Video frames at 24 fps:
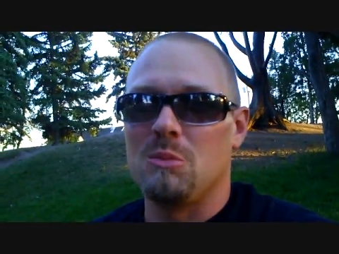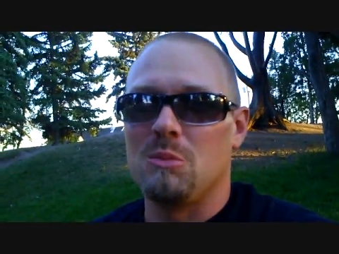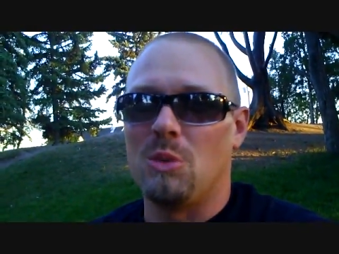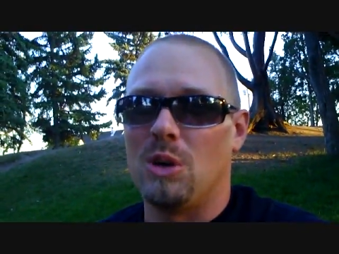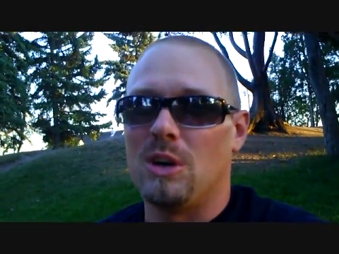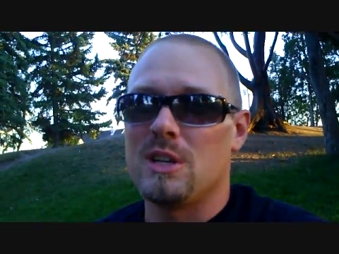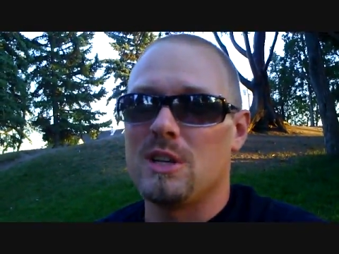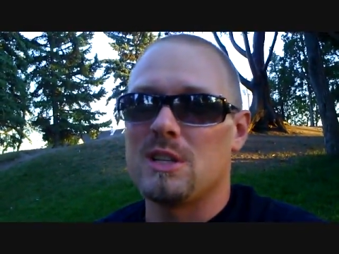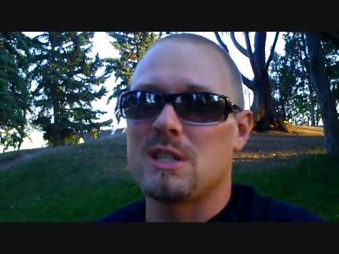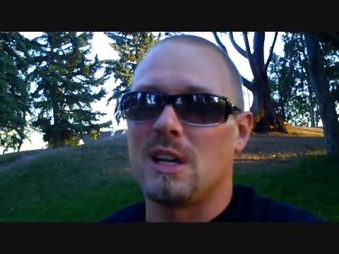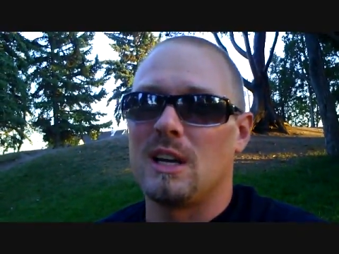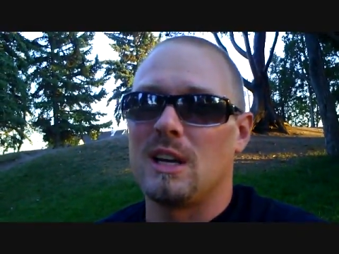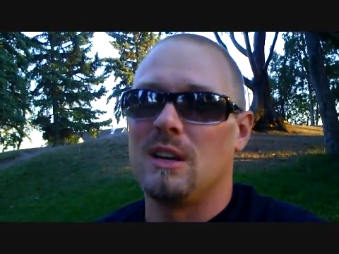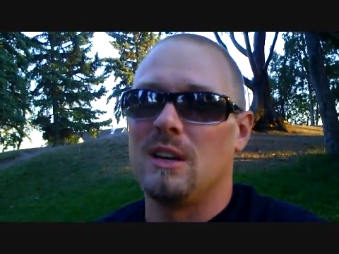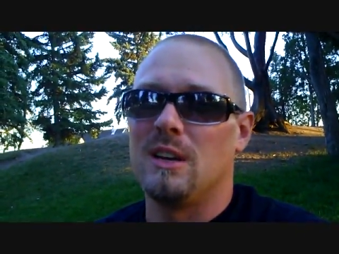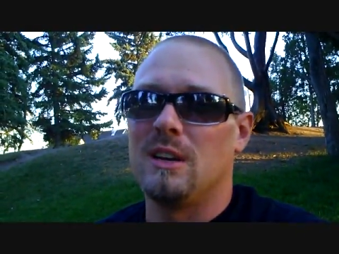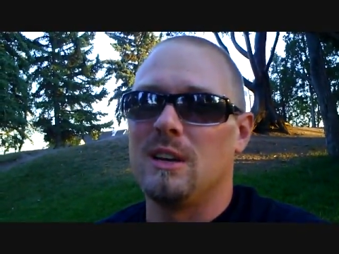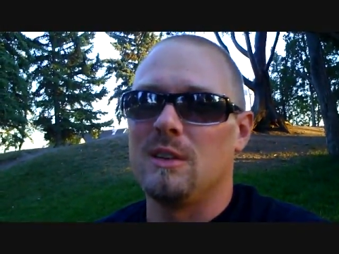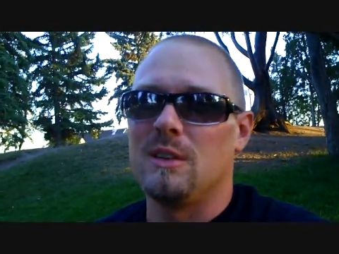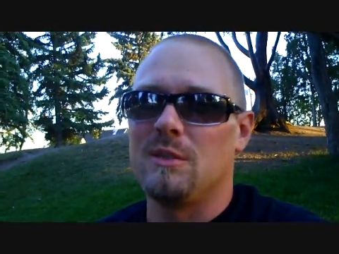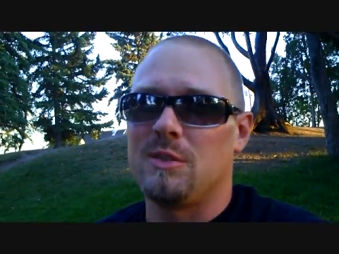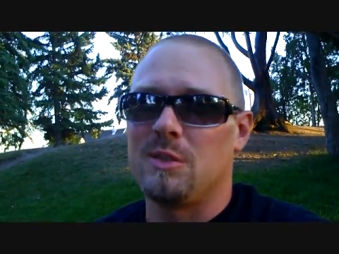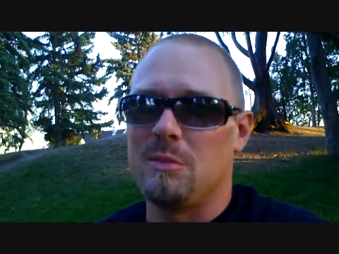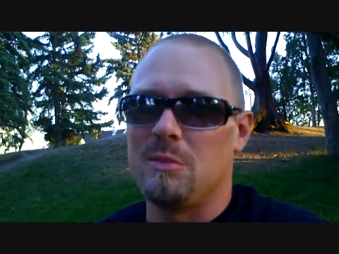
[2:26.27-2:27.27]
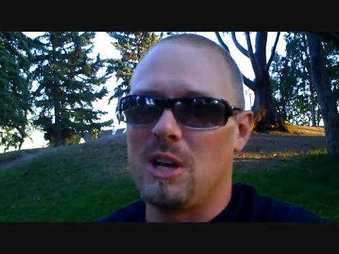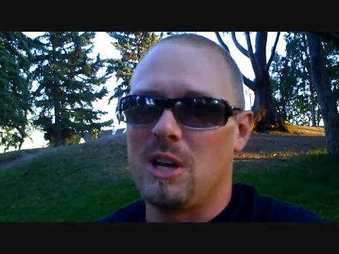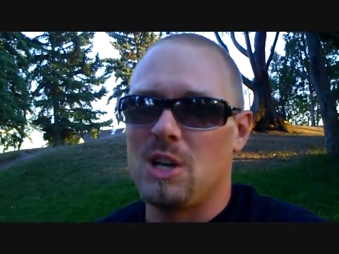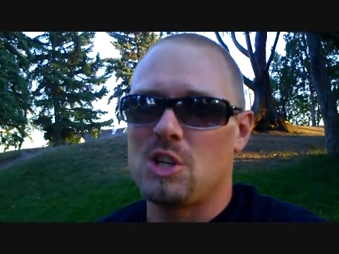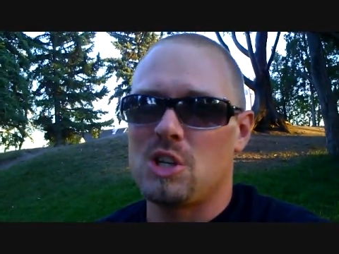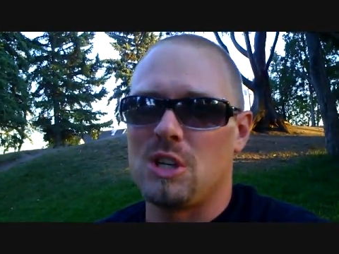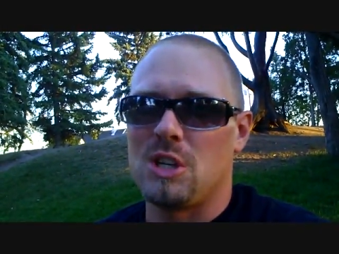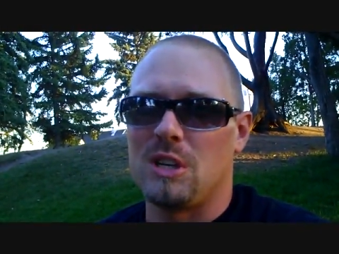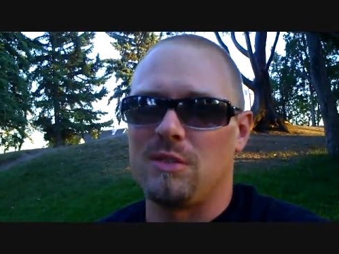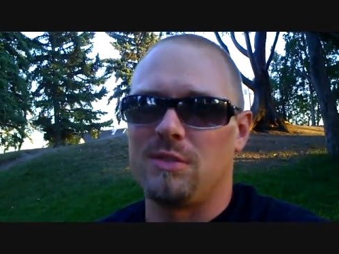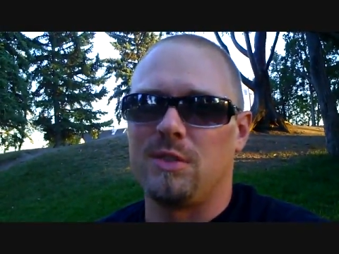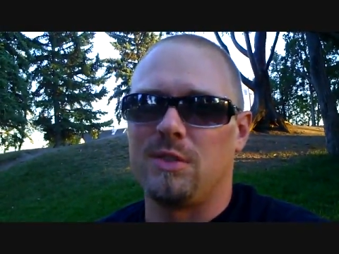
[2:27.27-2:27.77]
more insider
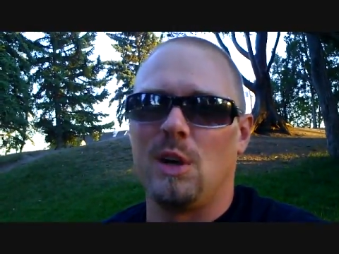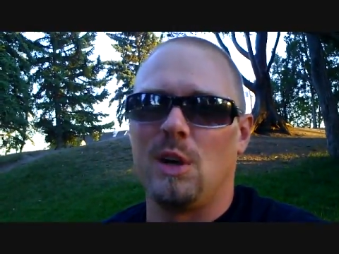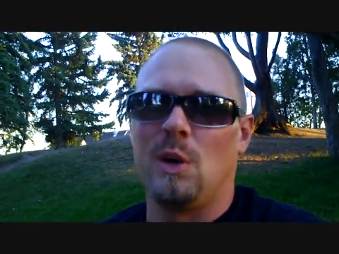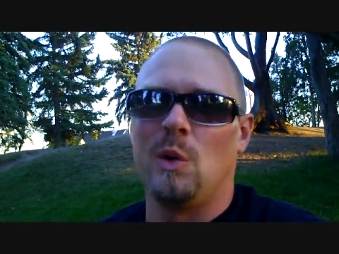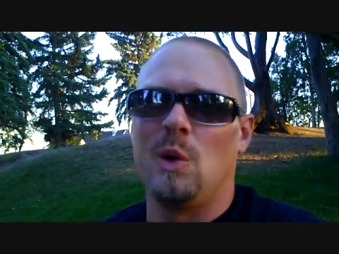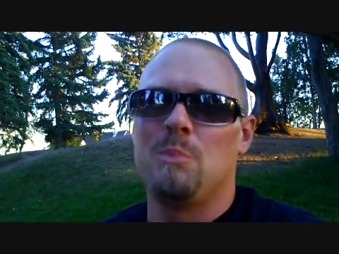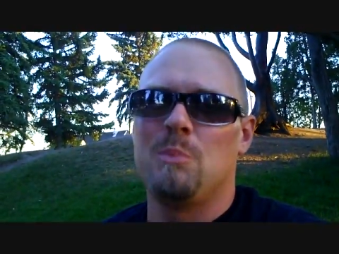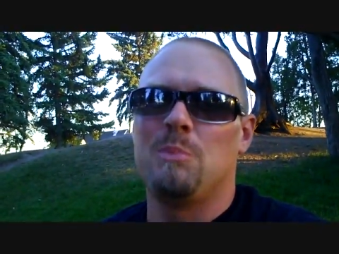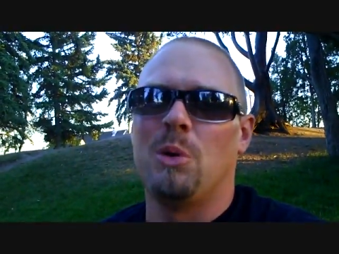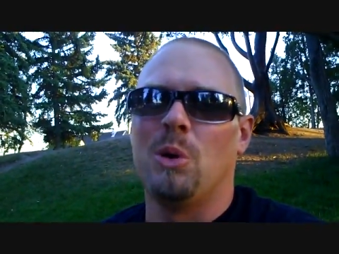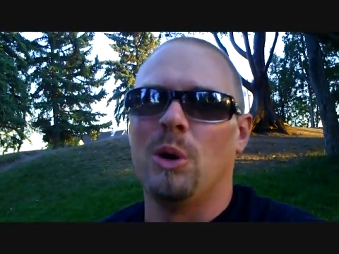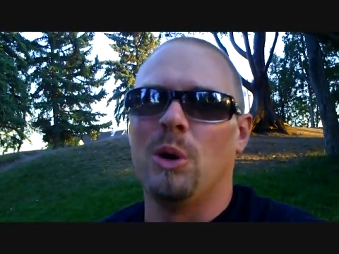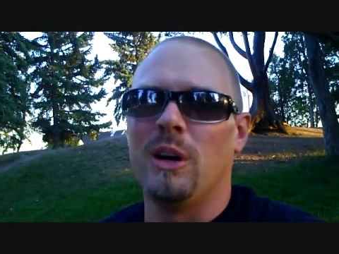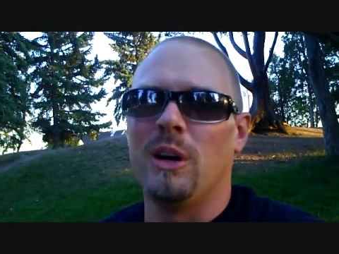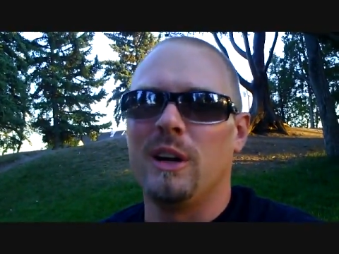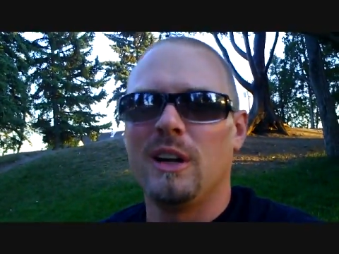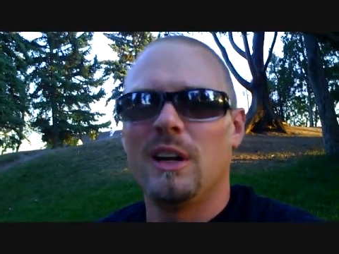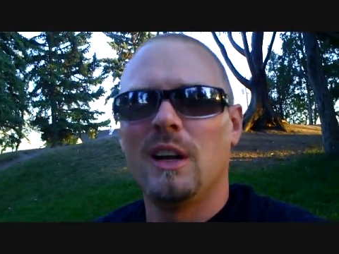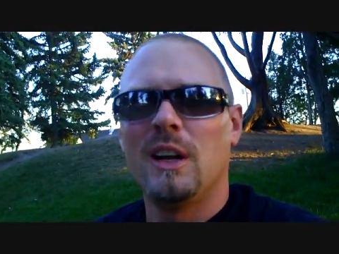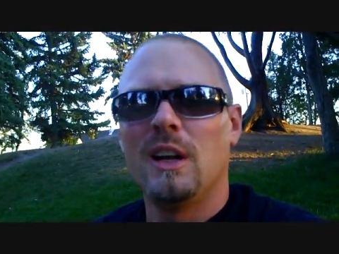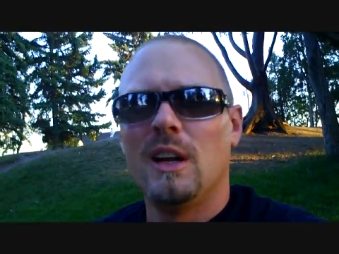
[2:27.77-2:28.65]
information, a free report